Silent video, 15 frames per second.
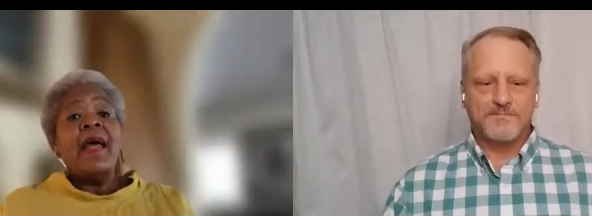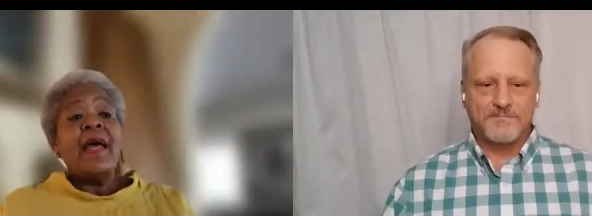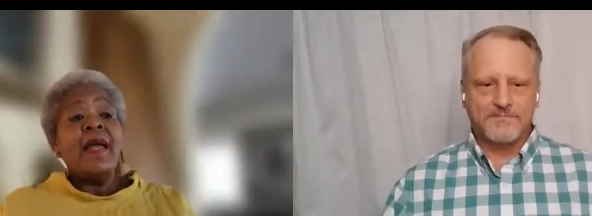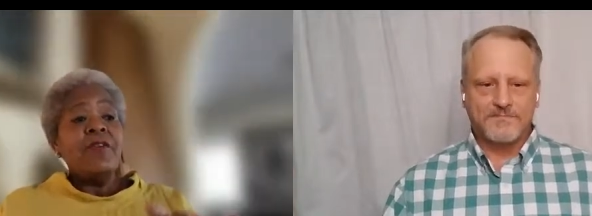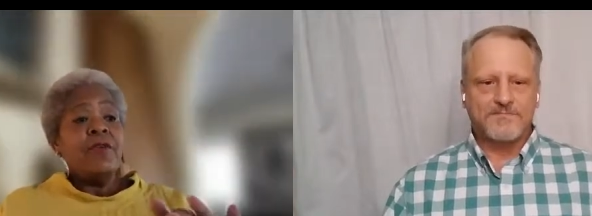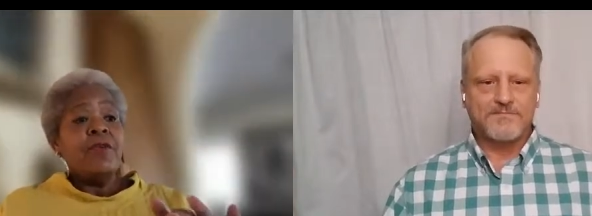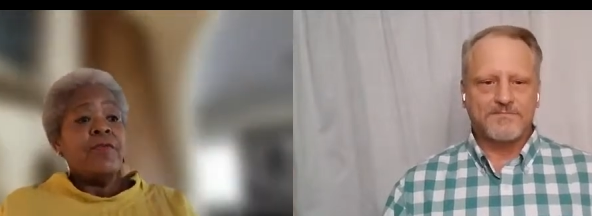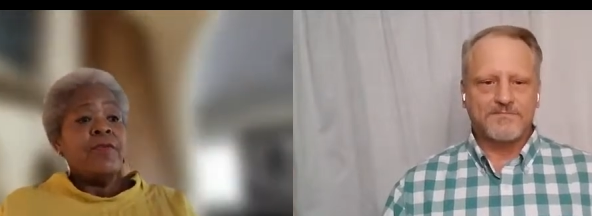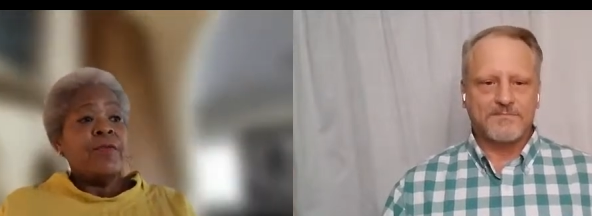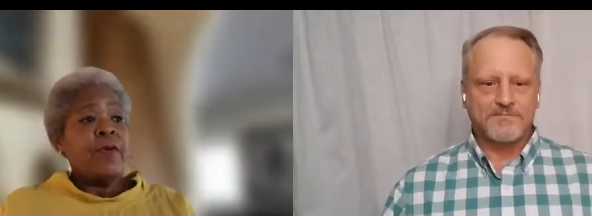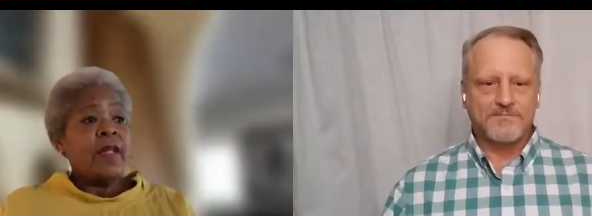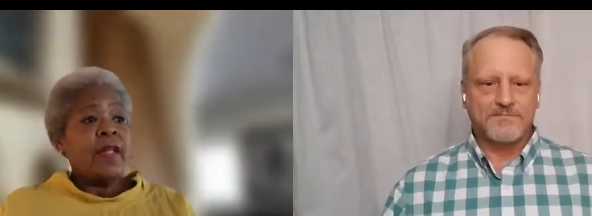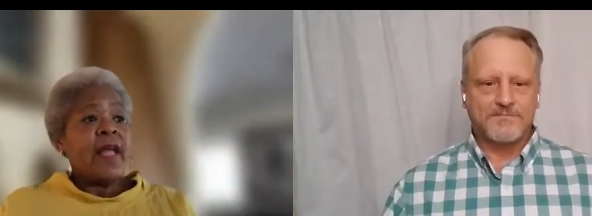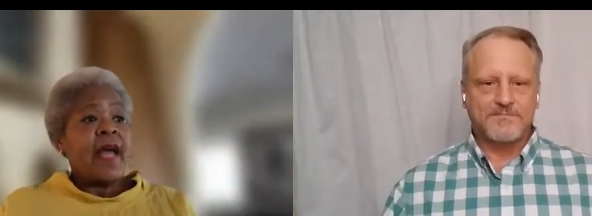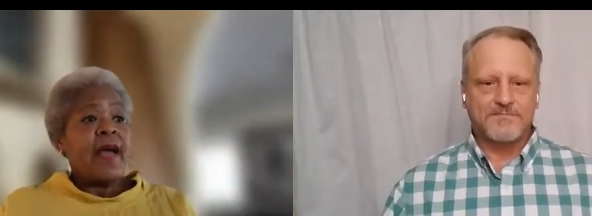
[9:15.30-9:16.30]
Speaker 1: and you
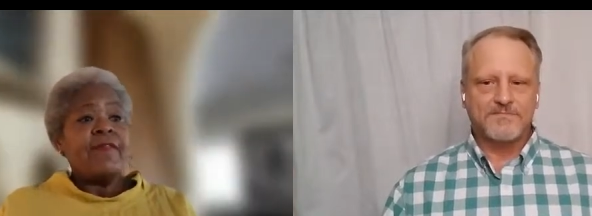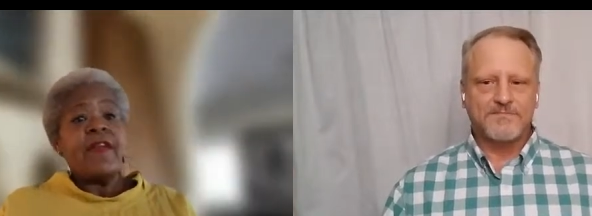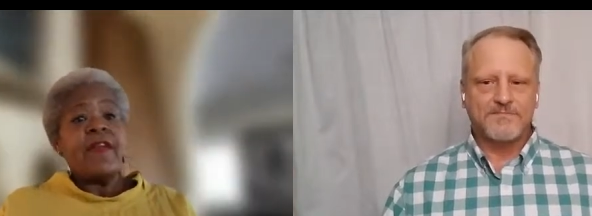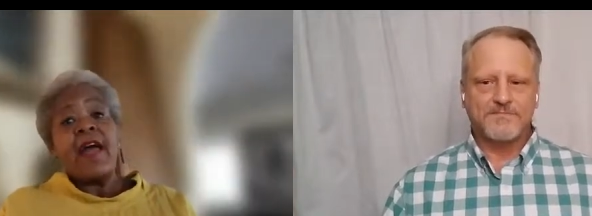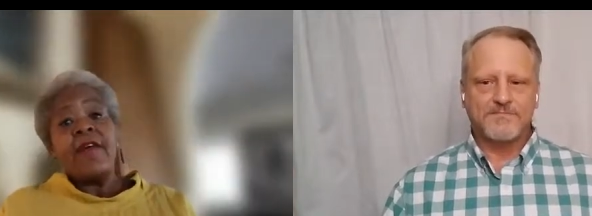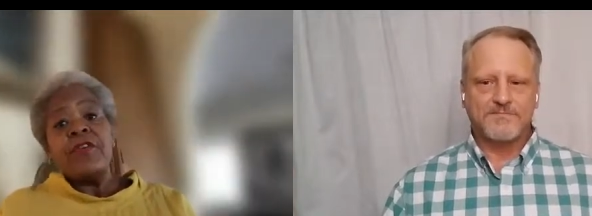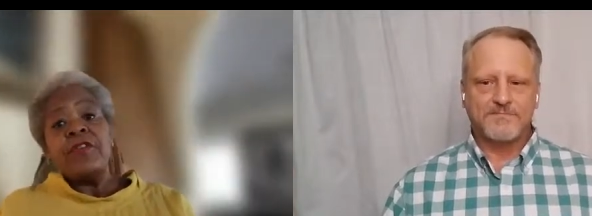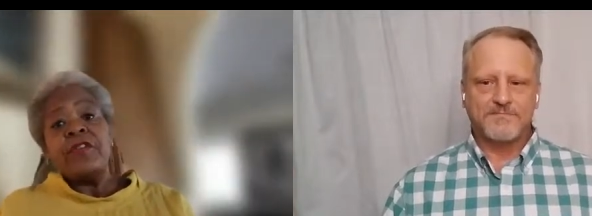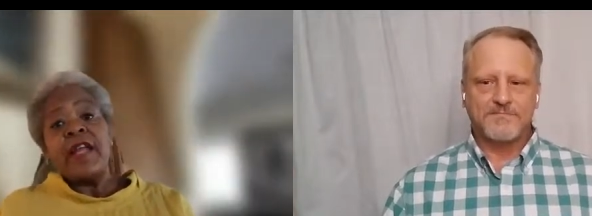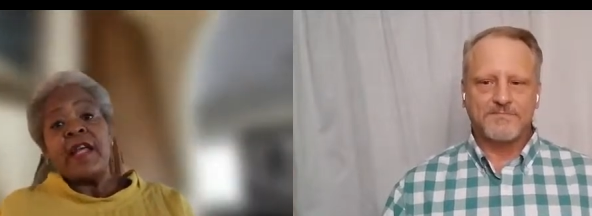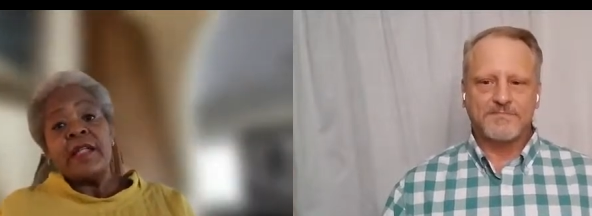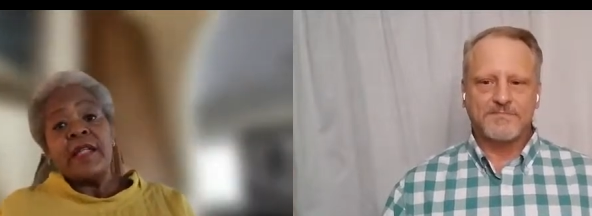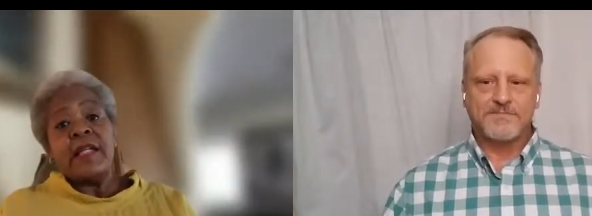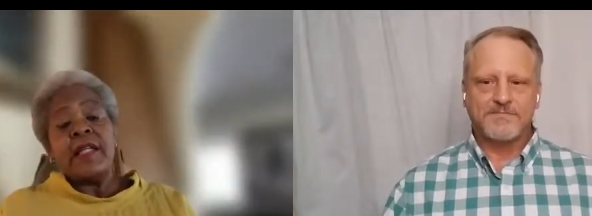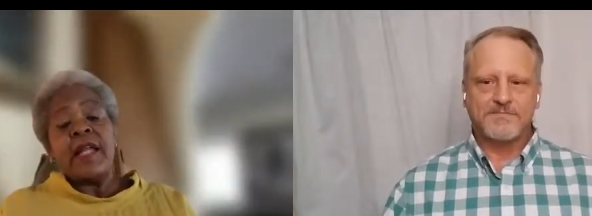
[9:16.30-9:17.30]
really have to have your
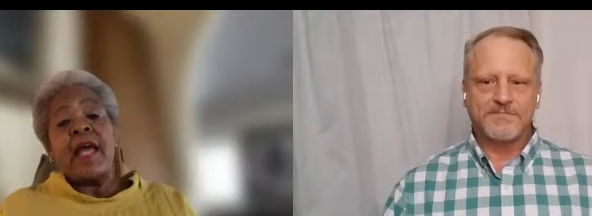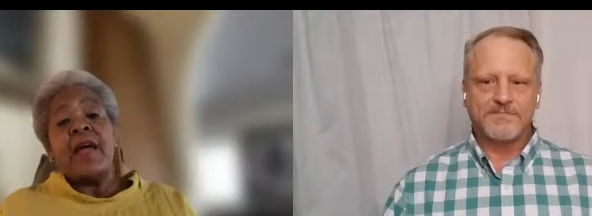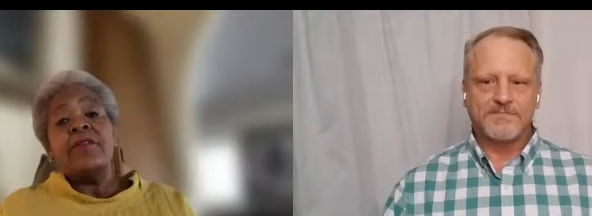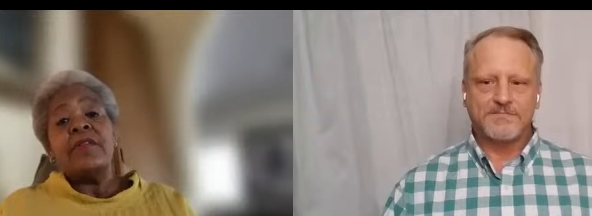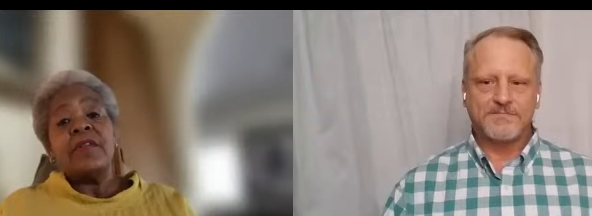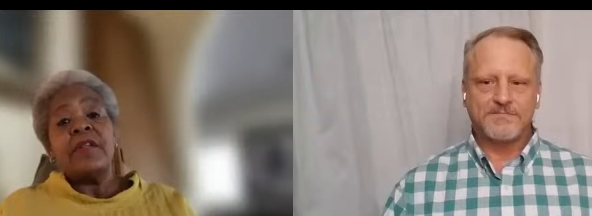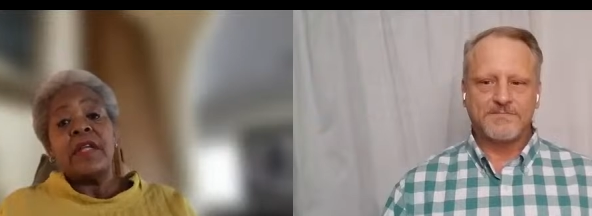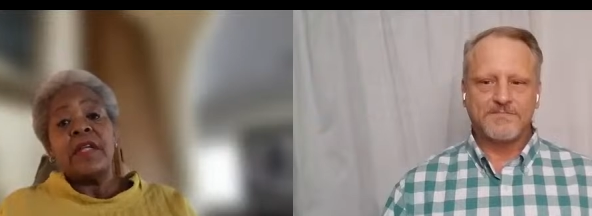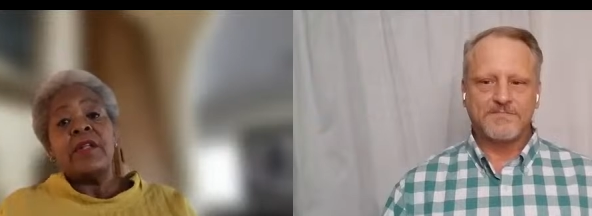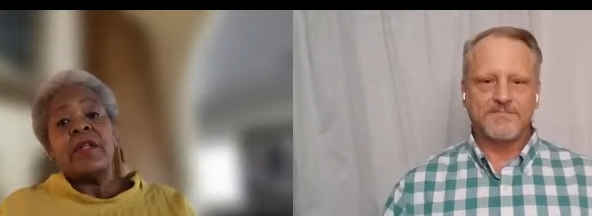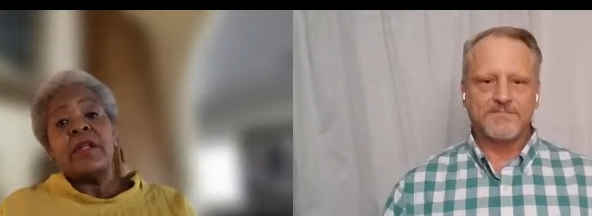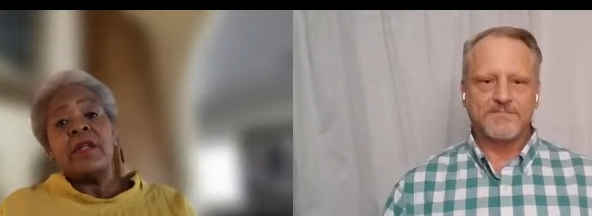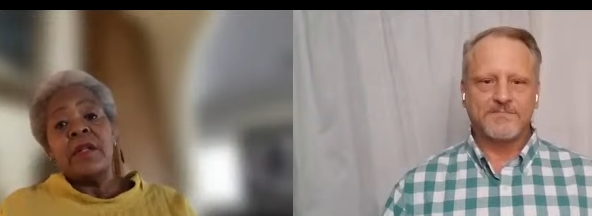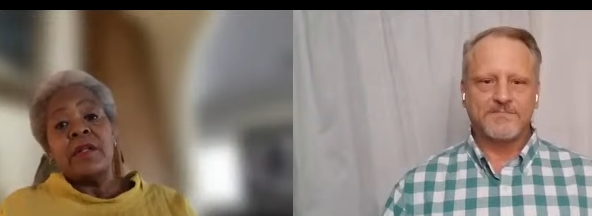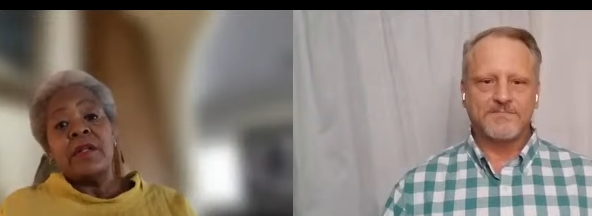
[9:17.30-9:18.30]
technique down to get
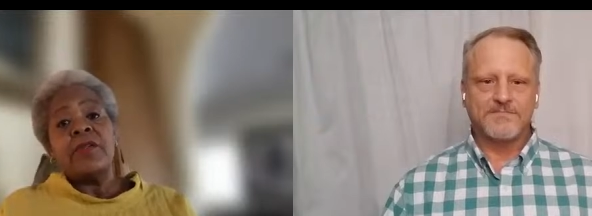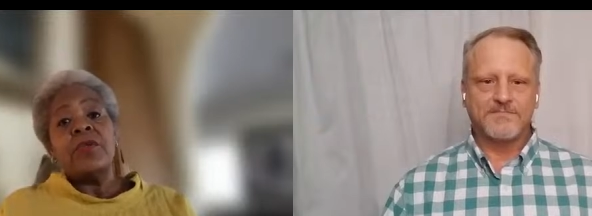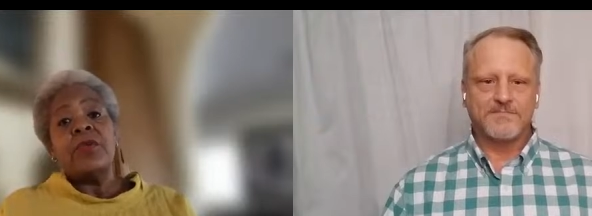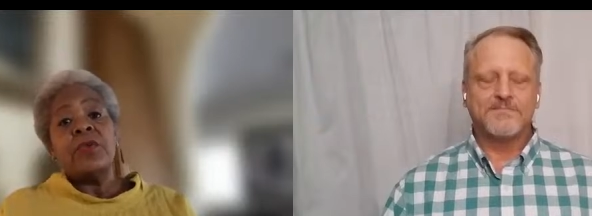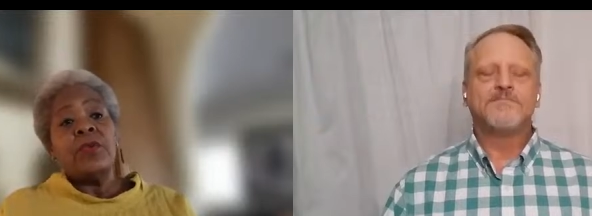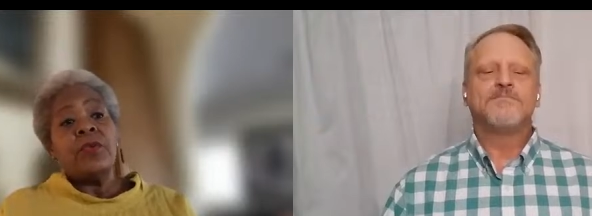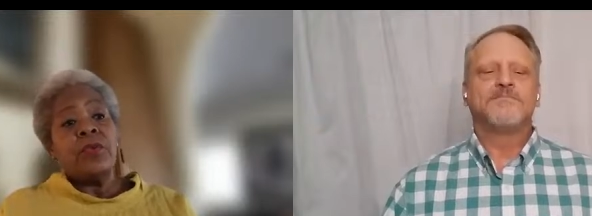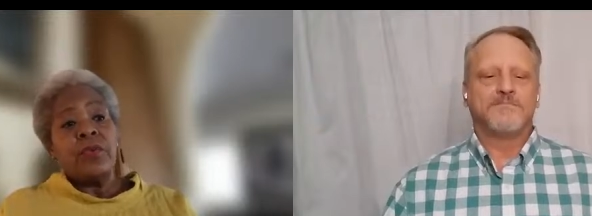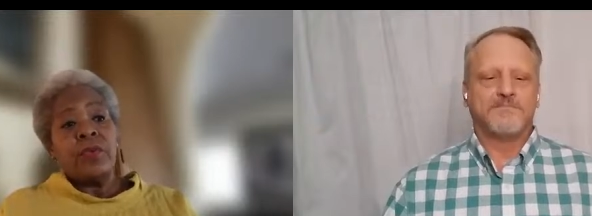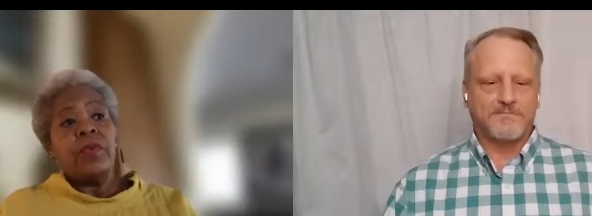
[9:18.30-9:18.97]
do